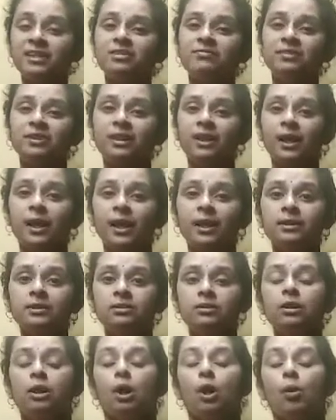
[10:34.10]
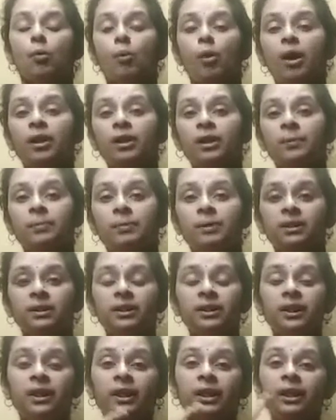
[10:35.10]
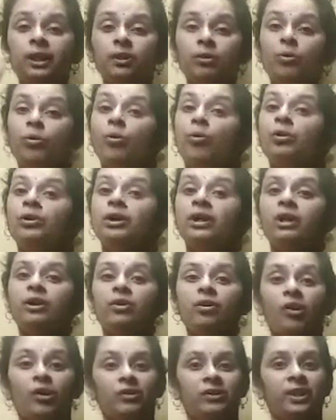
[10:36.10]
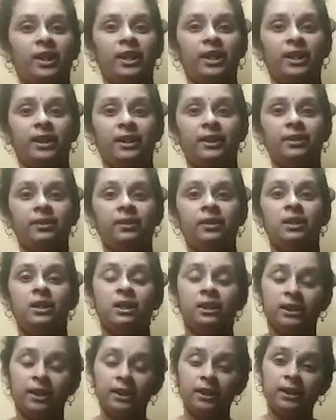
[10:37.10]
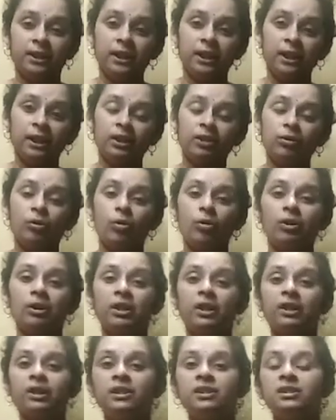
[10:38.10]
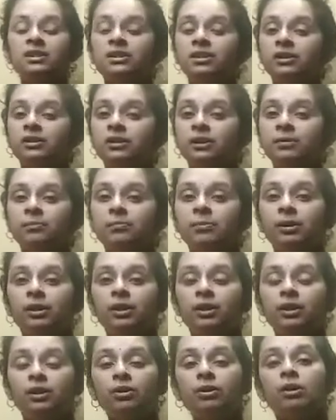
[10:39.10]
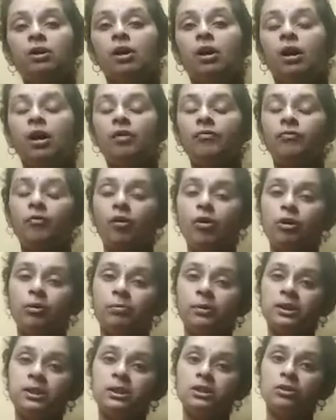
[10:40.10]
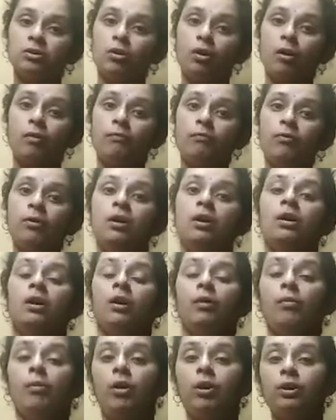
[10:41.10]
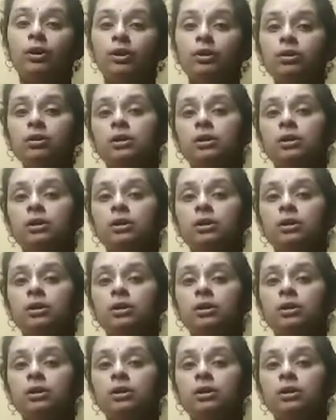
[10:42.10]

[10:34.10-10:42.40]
well as what happened, green coating on that. That green coating is nothing but a formation of what,